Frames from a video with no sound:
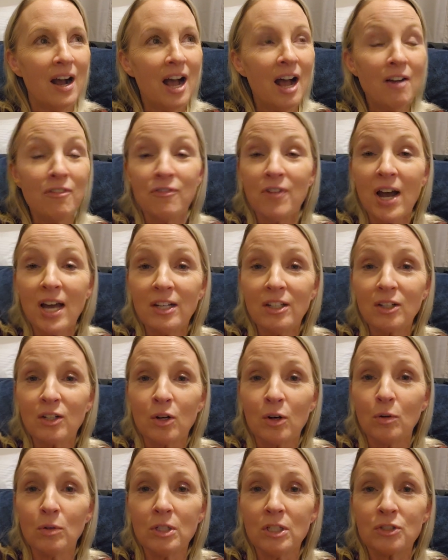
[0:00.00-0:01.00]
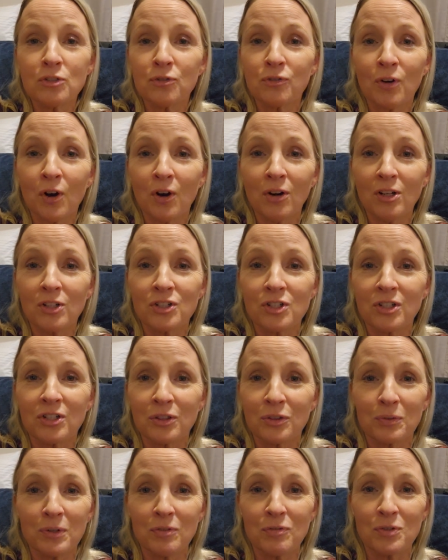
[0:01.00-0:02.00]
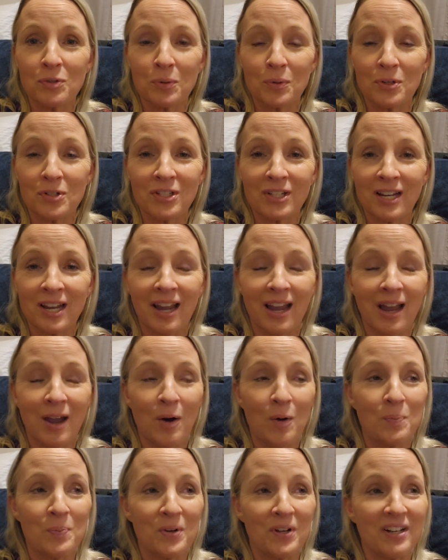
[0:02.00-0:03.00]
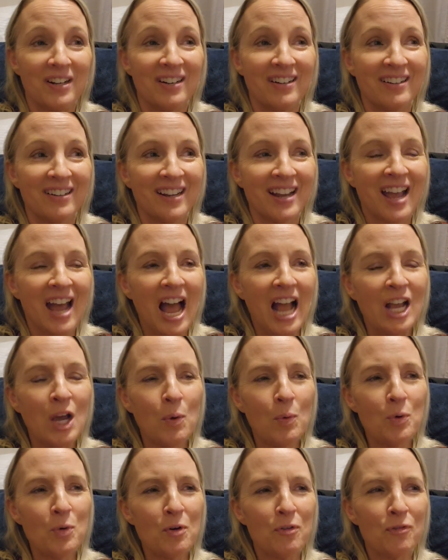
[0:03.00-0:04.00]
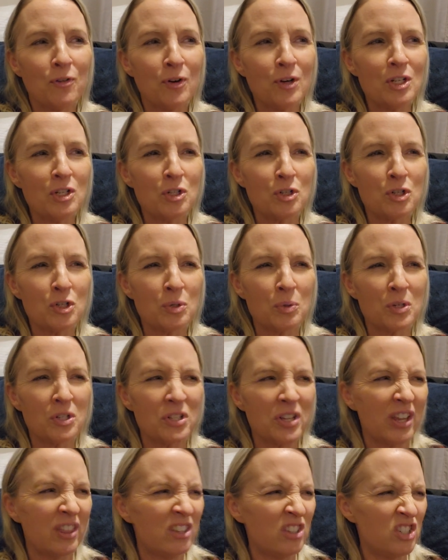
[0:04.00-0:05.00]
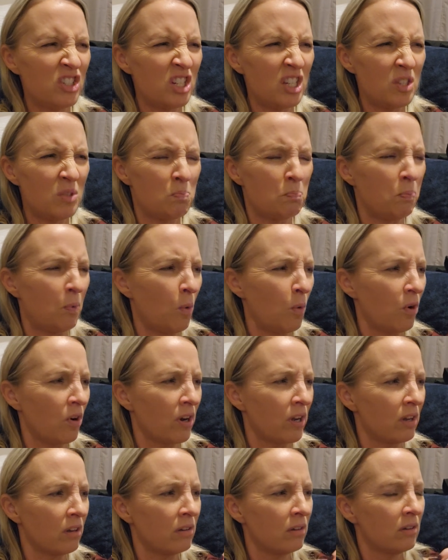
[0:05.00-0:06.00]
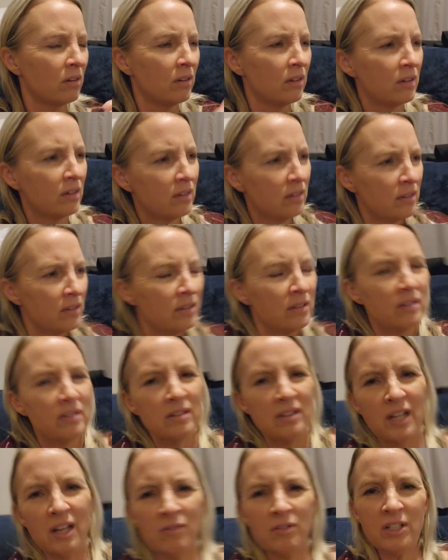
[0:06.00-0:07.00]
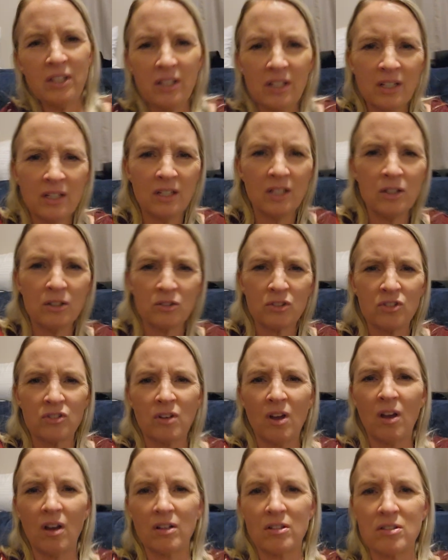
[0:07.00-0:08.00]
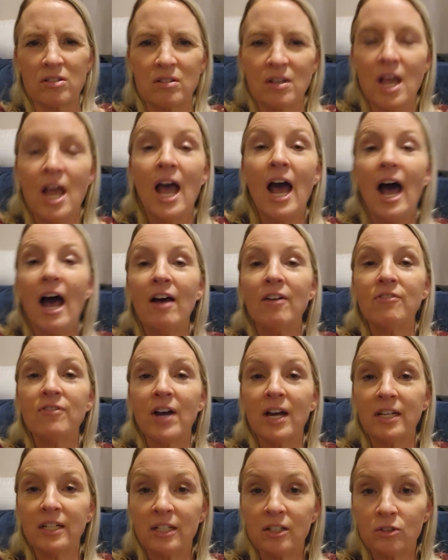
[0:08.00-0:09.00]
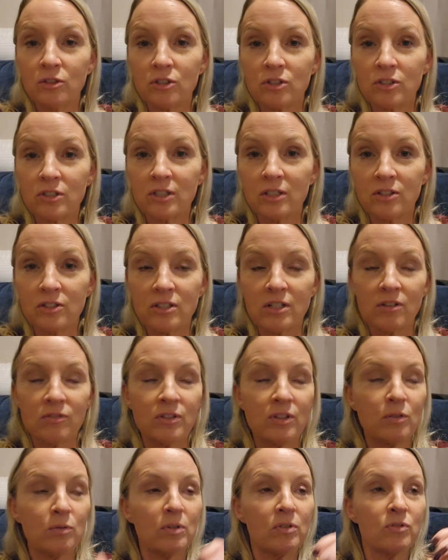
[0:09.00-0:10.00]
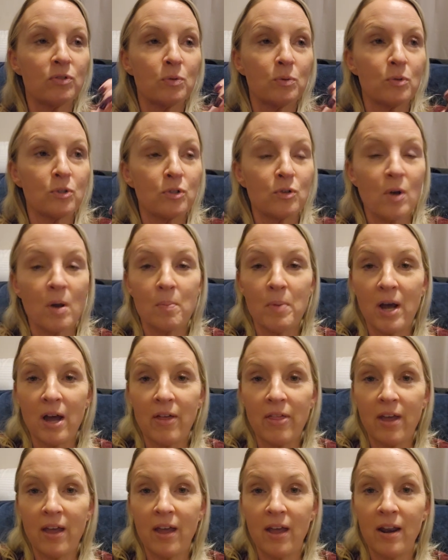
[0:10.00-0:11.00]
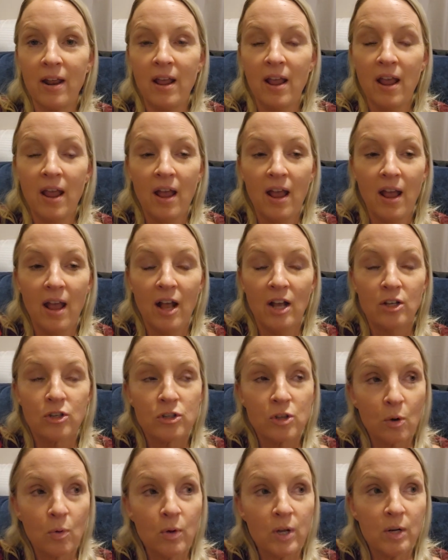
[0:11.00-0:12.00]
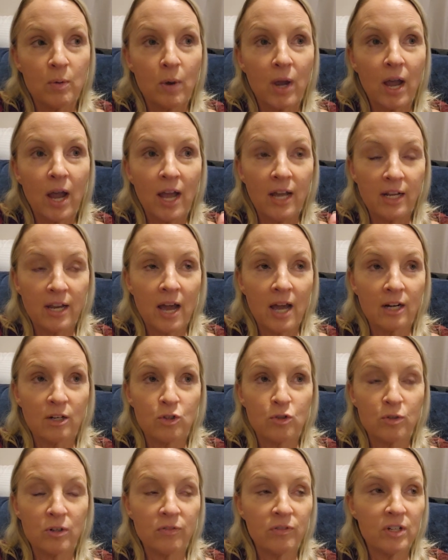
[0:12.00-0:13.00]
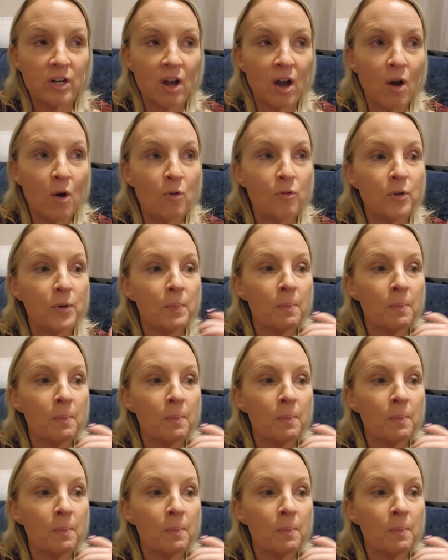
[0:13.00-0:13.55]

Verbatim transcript: I find the coolest furniture in thrift stores. I can't help it. I go into a furniture store, it's like, this shit's boring. Everything in here sucks. I find interesting stuff in thrift stores, so I buy that. So anyway, I had kind of drifted off